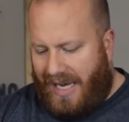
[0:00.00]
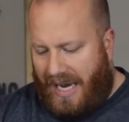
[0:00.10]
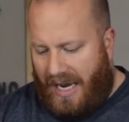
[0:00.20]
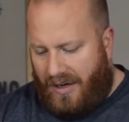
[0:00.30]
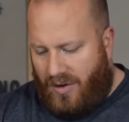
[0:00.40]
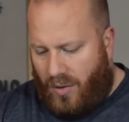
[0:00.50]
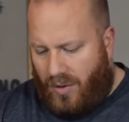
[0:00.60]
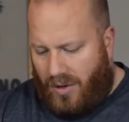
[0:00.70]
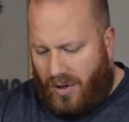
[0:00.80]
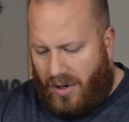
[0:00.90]
can
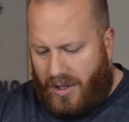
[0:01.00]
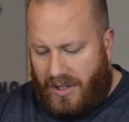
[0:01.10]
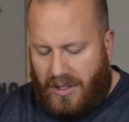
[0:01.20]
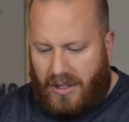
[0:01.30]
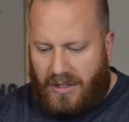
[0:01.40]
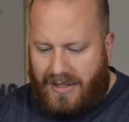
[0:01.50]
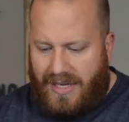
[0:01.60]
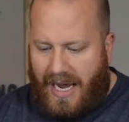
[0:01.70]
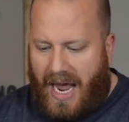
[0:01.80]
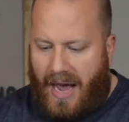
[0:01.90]
or on
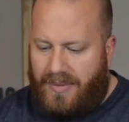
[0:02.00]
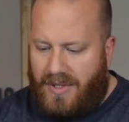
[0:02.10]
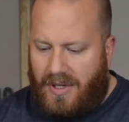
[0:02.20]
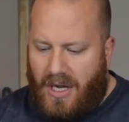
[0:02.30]
Untappd.